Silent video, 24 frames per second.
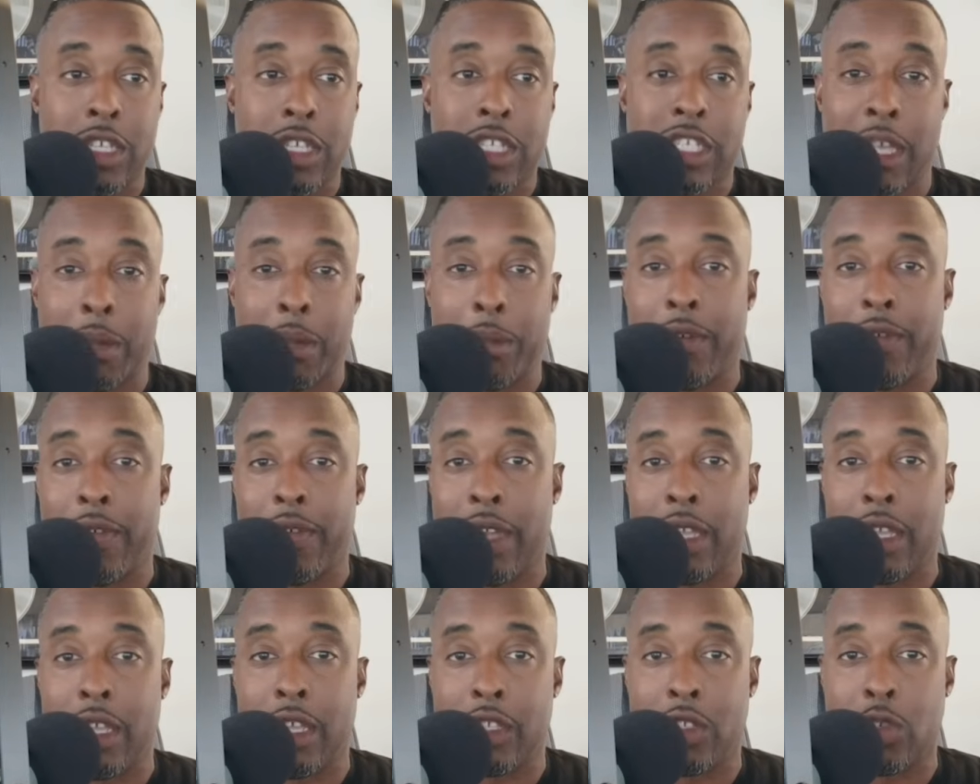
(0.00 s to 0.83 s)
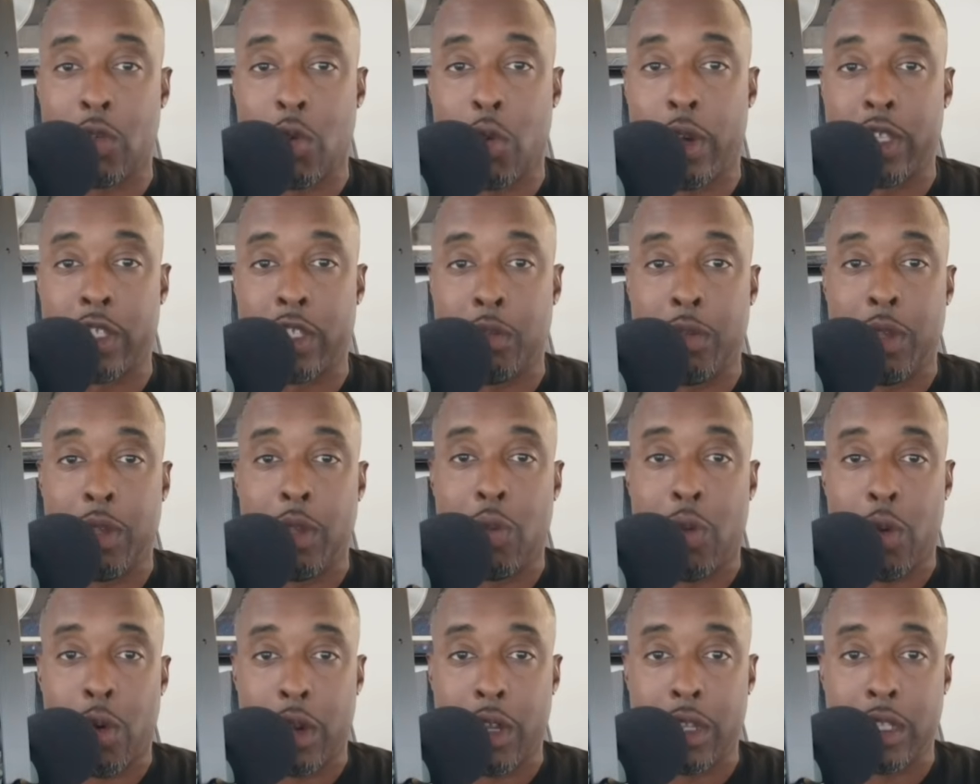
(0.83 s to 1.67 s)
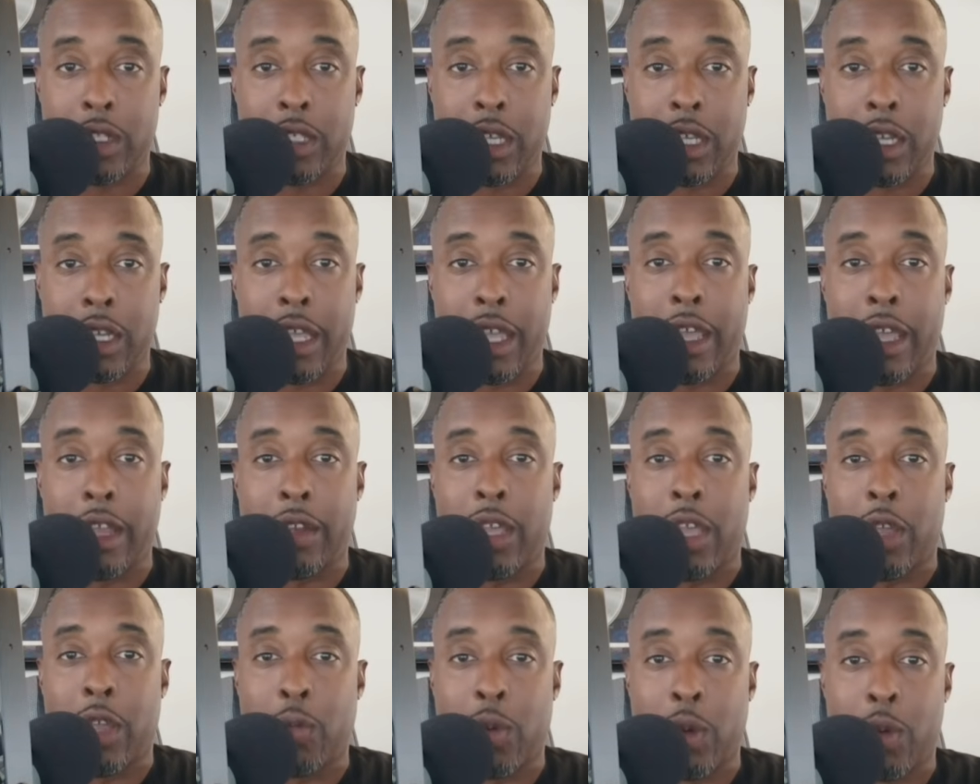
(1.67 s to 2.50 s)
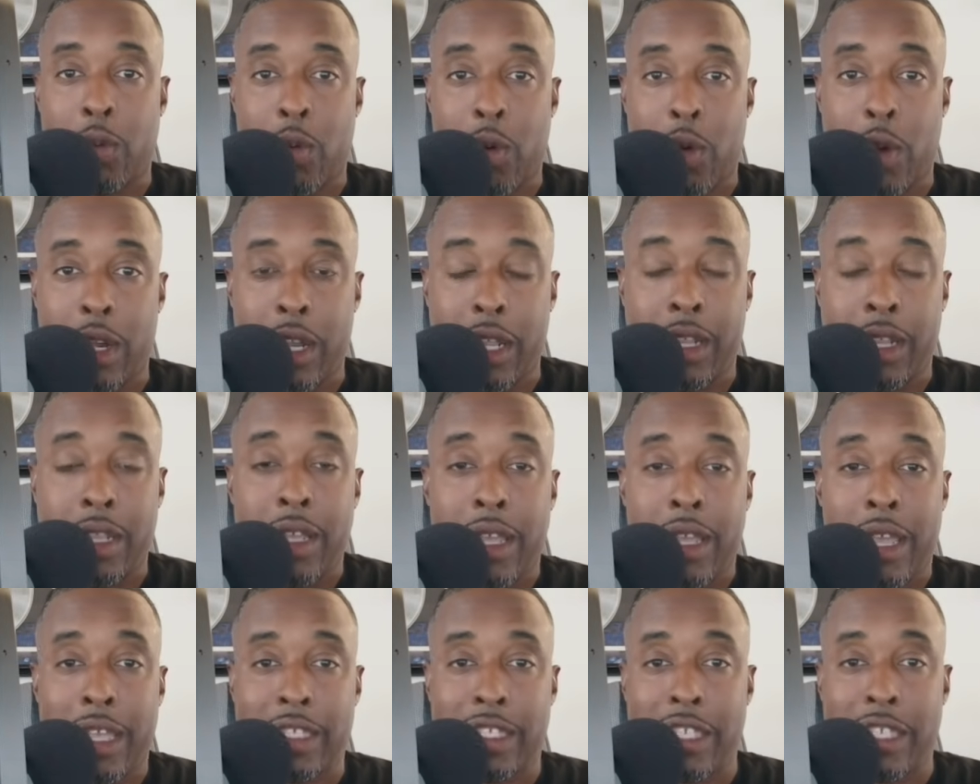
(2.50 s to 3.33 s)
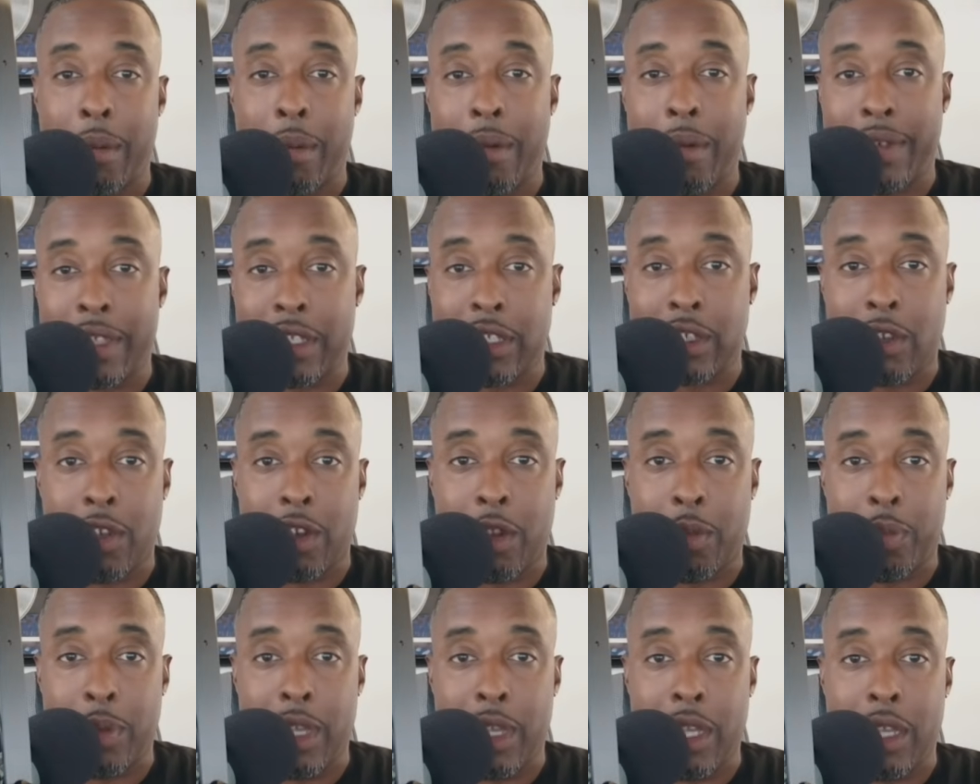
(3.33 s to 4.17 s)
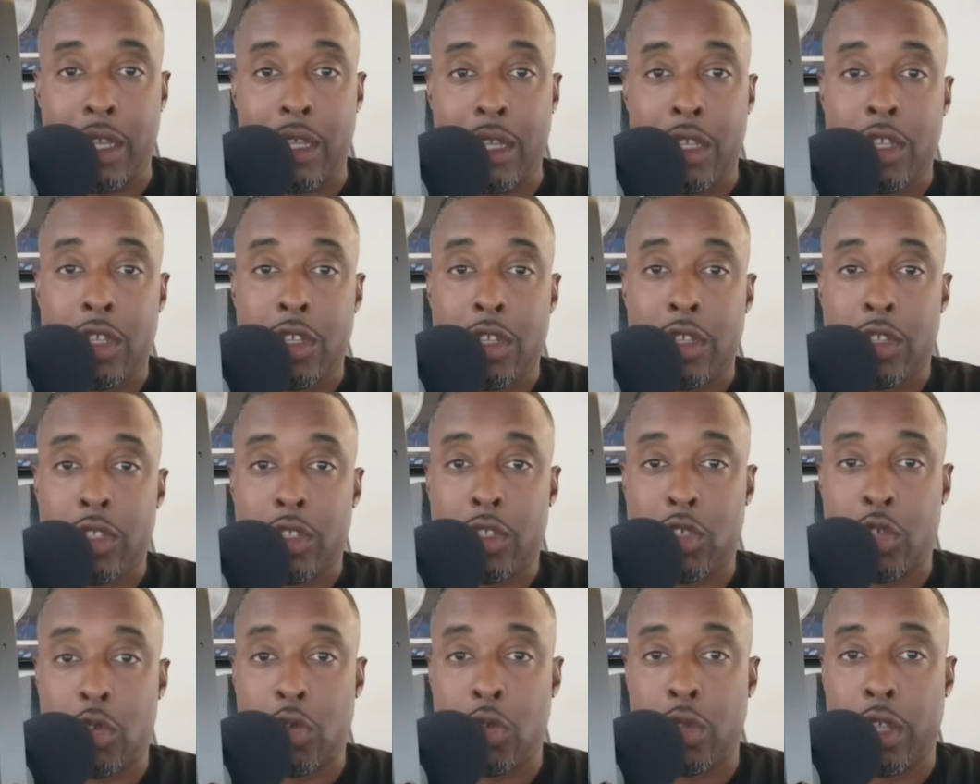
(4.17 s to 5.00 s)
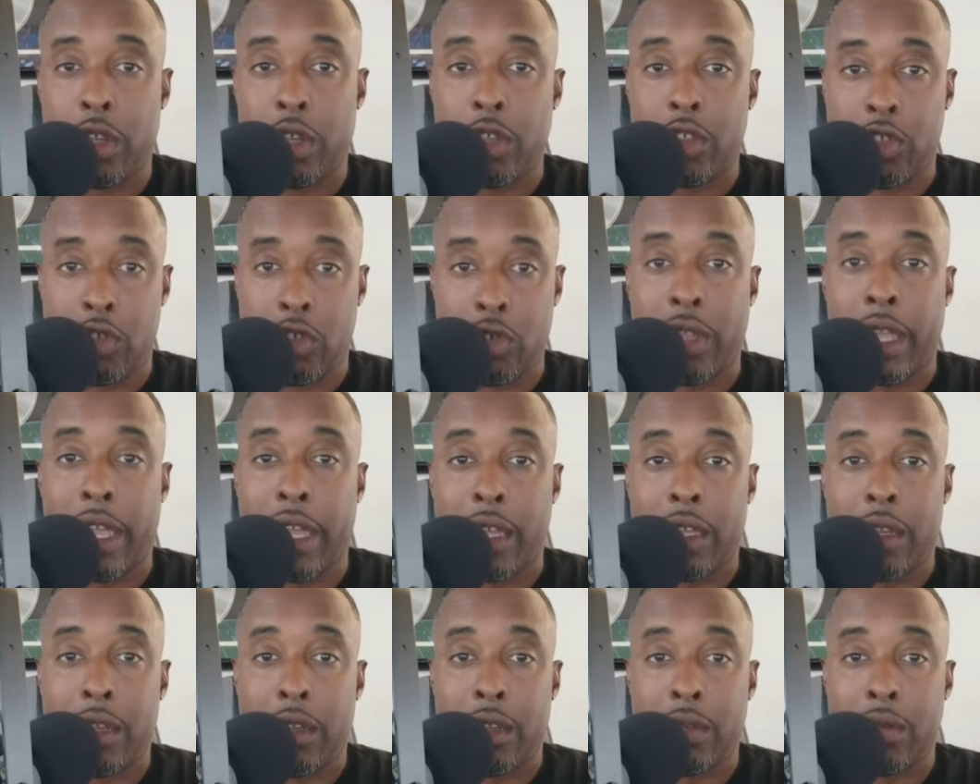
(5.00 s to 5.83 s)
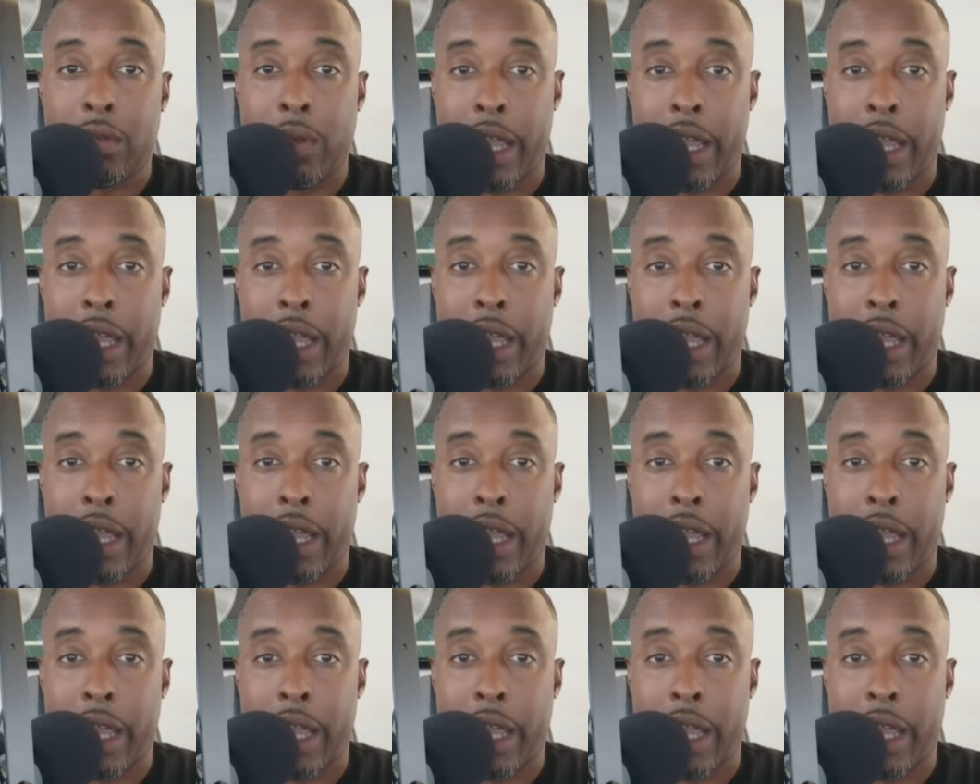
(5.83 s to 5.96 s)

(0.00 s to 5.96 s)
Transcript: Some of it is going to be warranted and rewarded, and some of it's going to be too little too late.